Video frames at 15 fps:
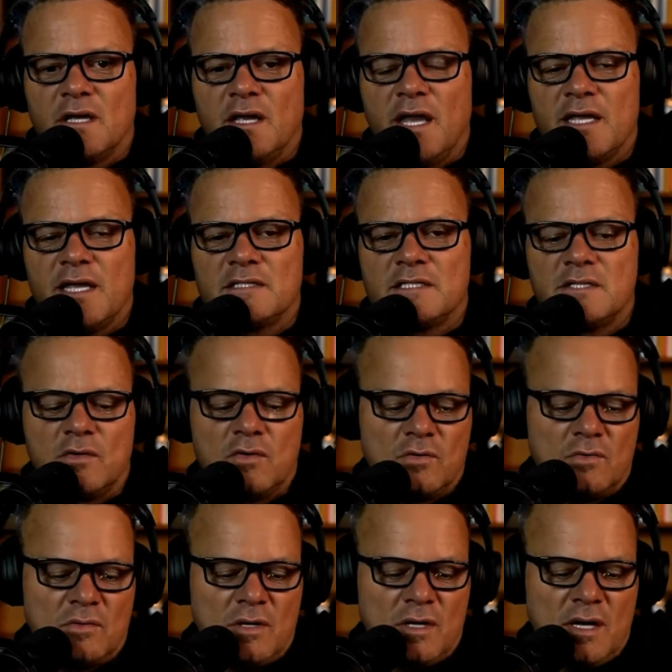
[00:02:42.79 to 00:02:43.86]
And
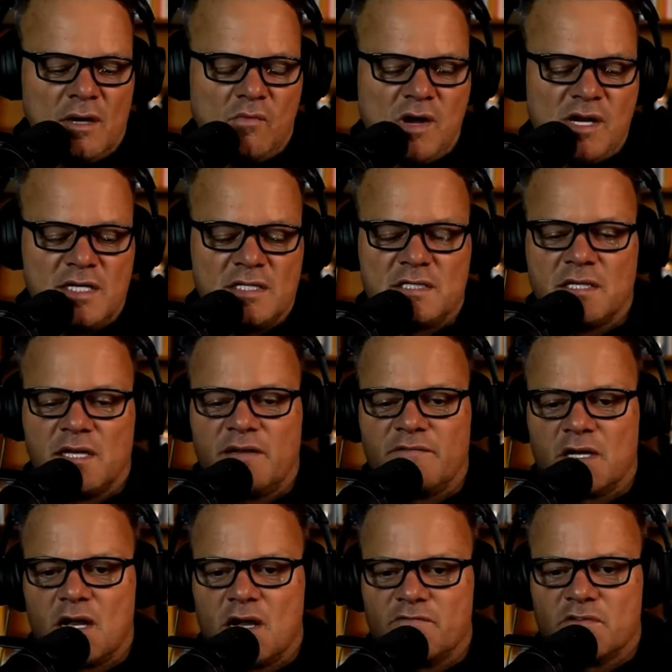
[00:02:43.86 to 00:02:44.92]
so I wanted to have a
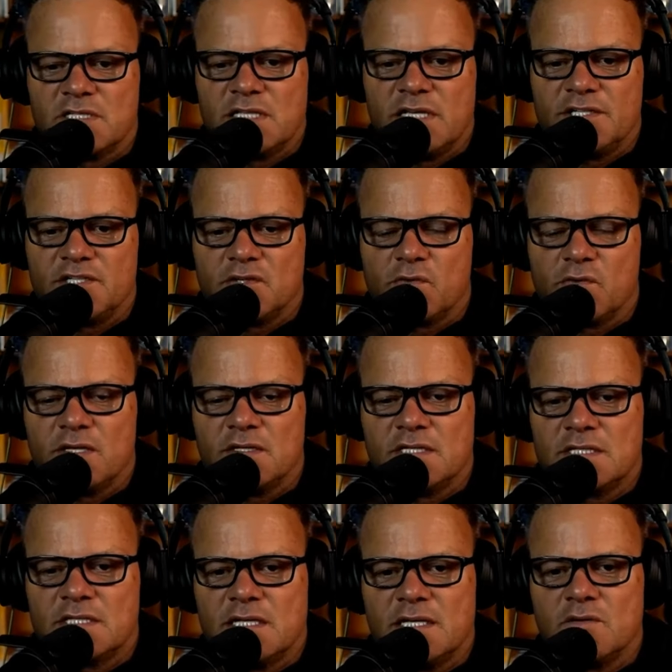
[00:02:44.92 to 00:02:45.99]
conversation around
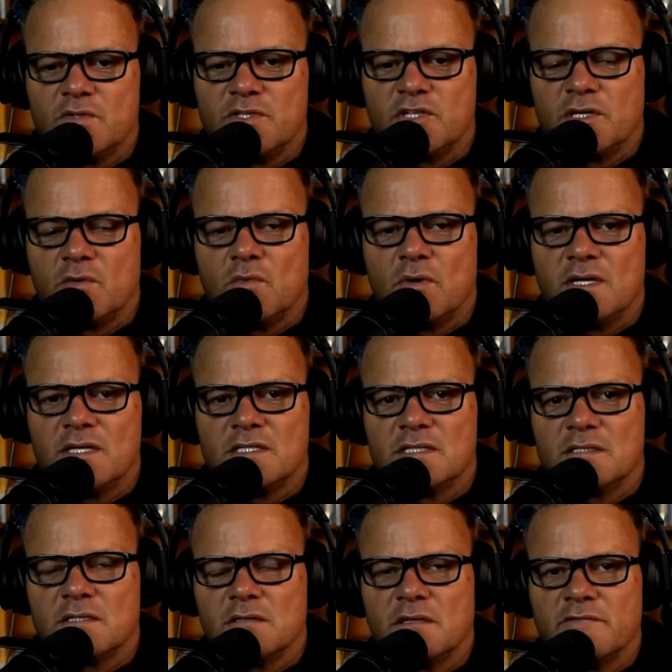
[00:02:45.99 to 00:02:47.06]
distinguishing what is it
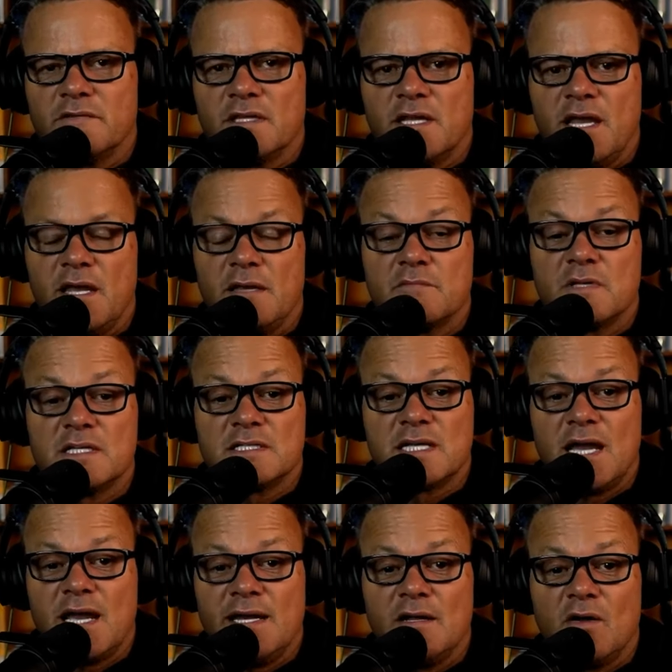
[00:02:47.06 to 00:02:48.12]
to live in the head, because
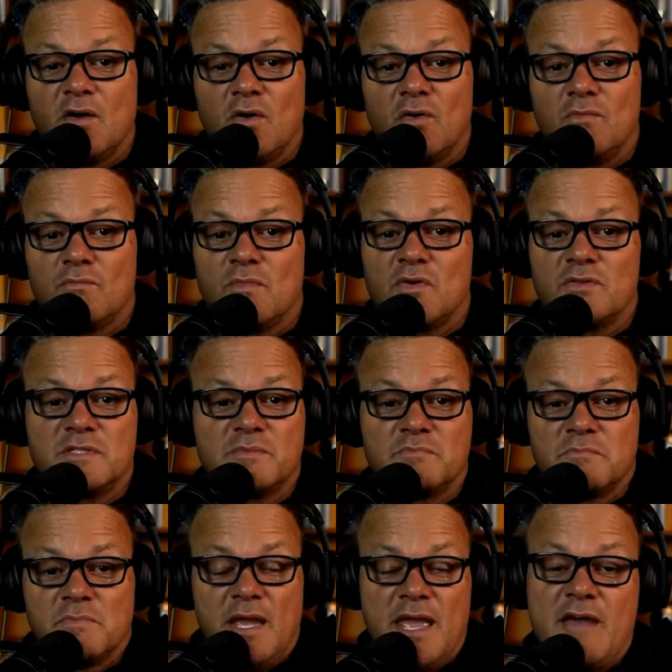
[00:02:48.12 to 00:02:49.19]
I know most
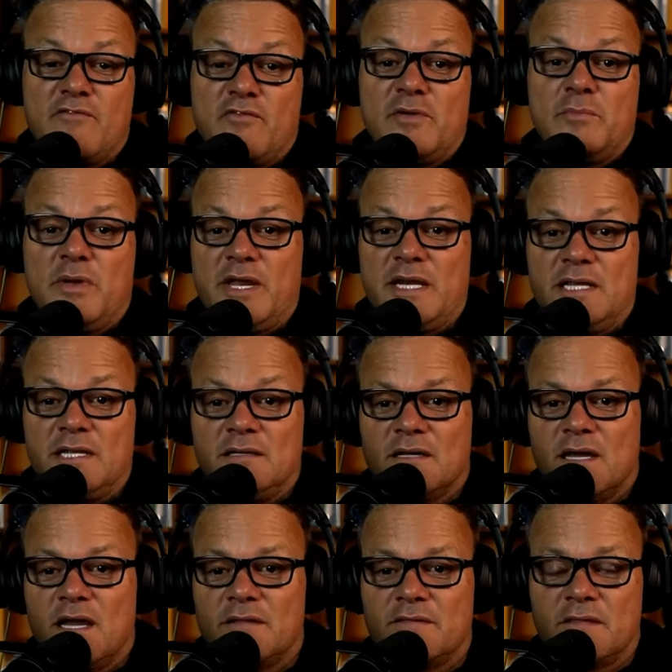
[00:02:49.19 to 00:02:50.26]
everybody,
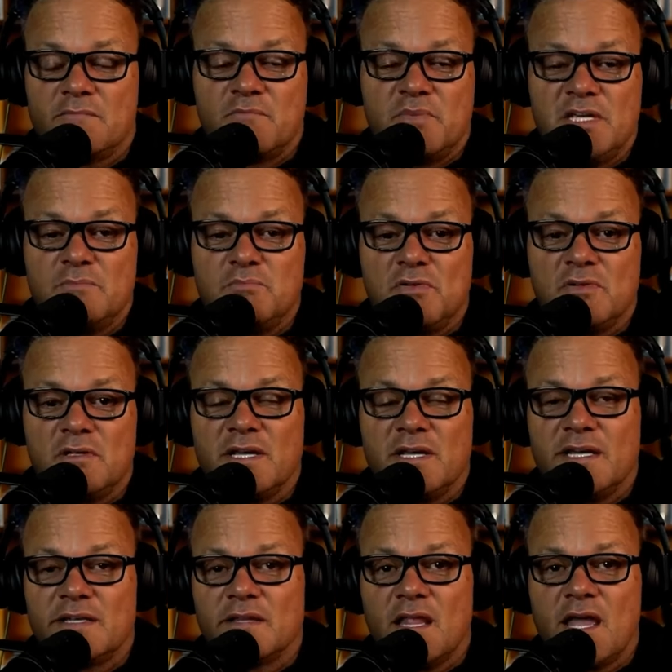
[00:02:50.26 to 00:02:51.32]
people
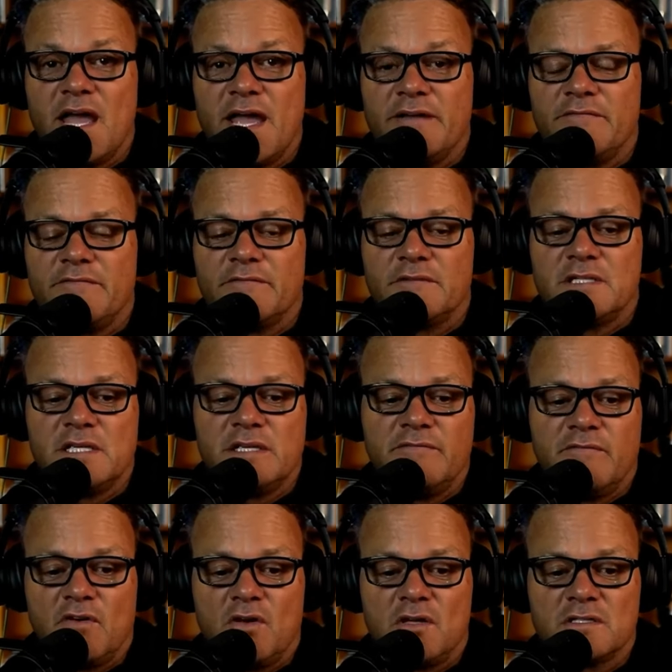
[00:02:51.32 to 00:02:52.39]
in life,
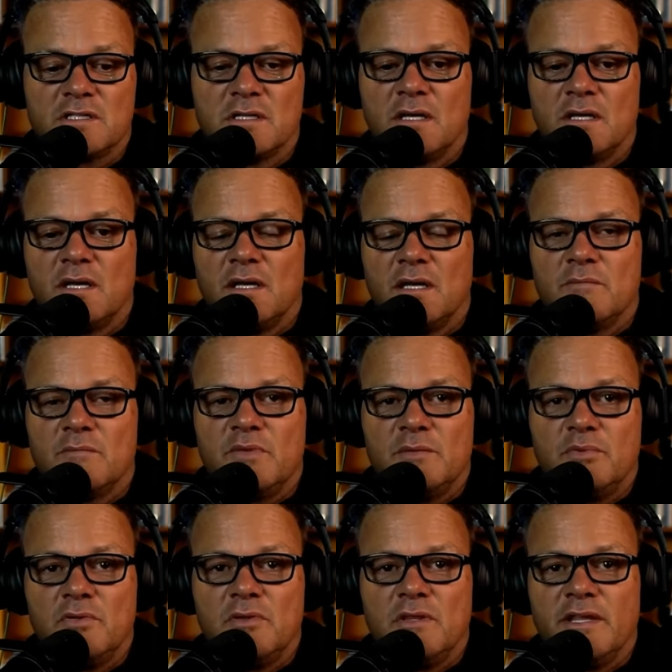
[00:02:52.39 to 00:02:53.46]
default,
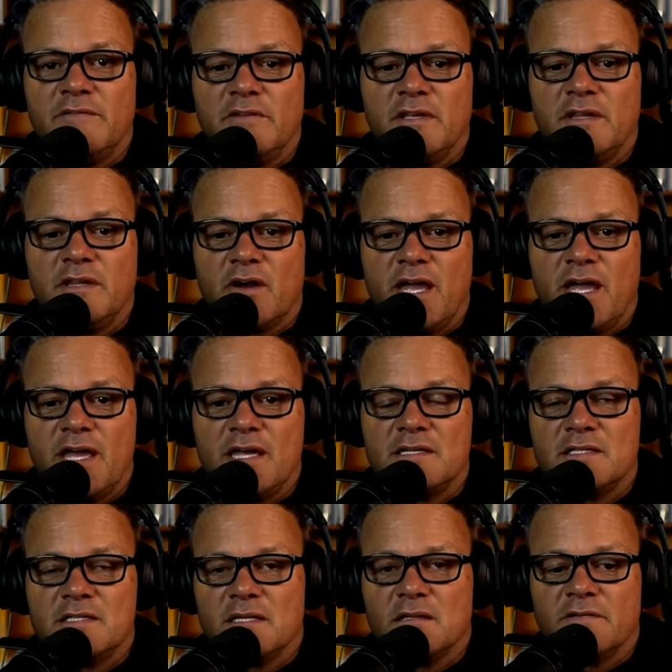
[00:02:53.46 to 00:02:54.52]
people live in their
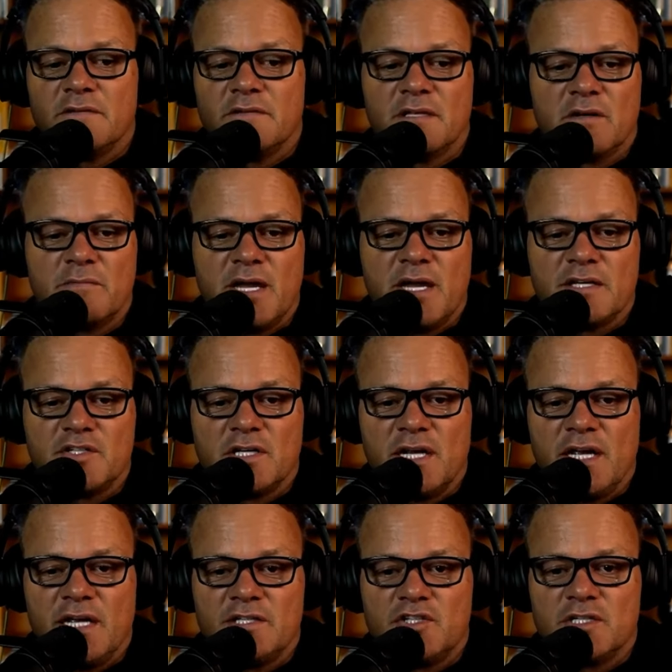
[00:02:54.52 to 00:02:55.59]
heads, they live in their
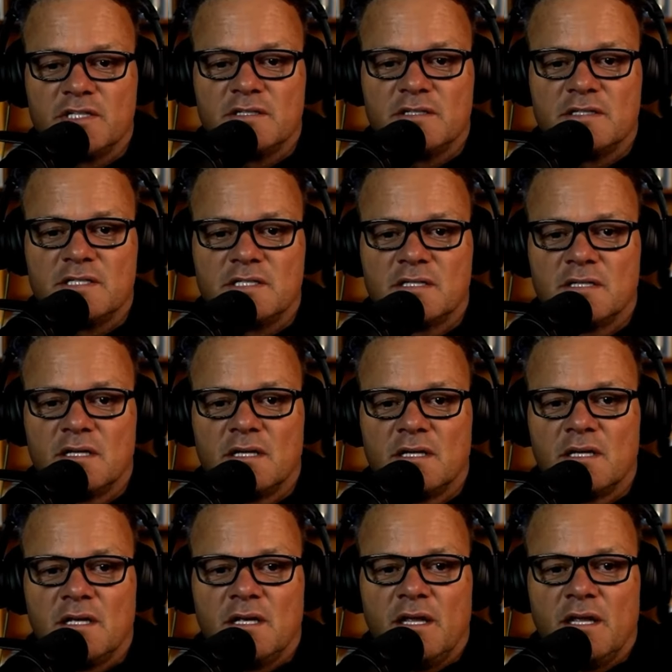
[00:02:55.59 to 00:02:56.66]
imaginations,
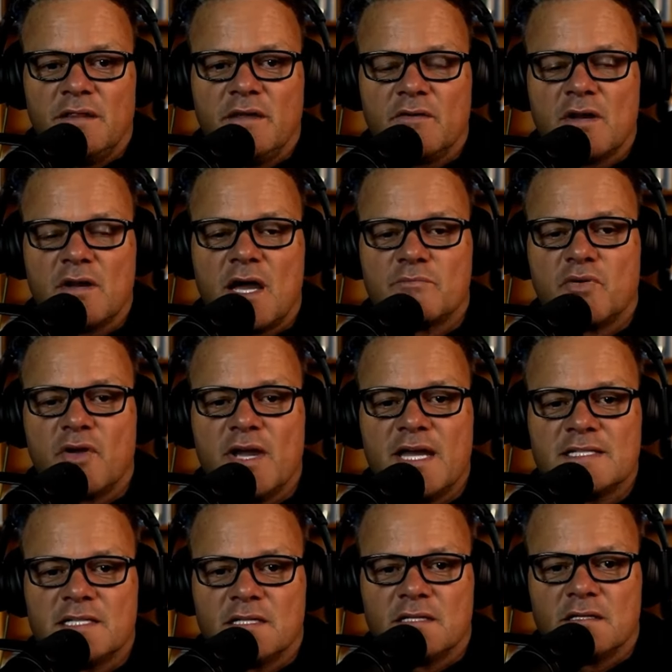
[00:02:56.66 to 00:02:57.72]
they're not
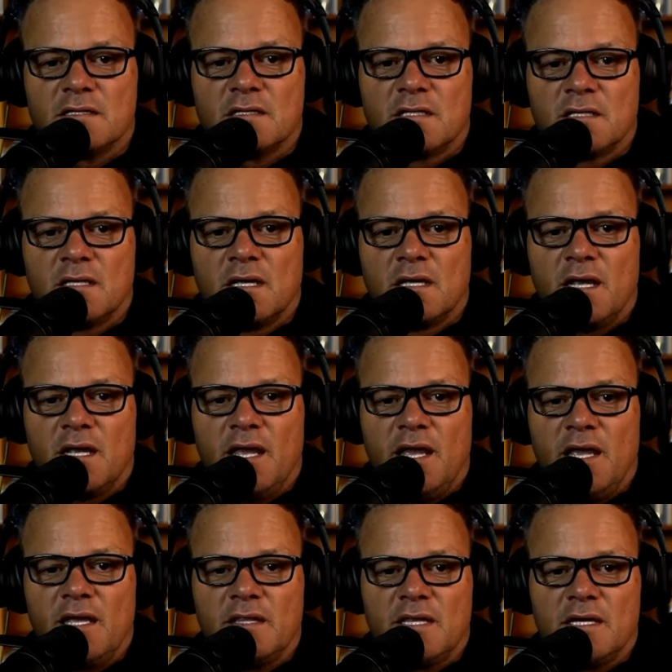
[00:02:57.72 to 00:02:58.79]
present
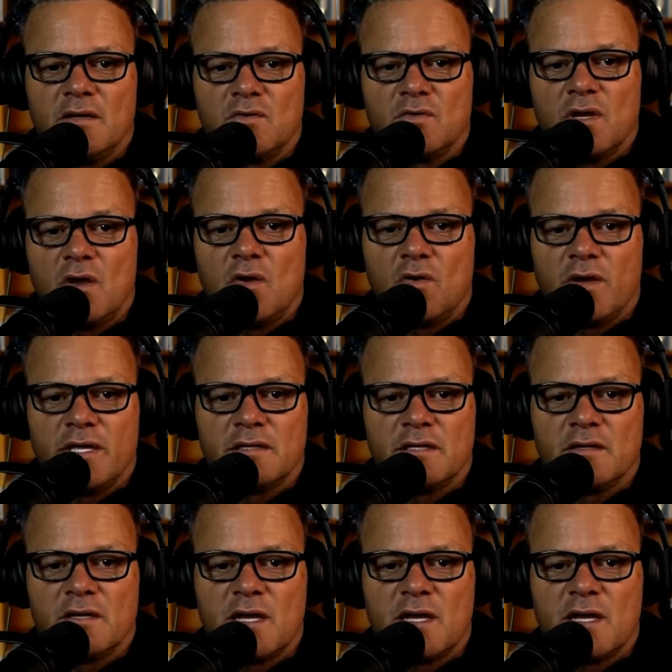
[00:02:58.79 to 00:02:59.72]
and they don't know it. They're not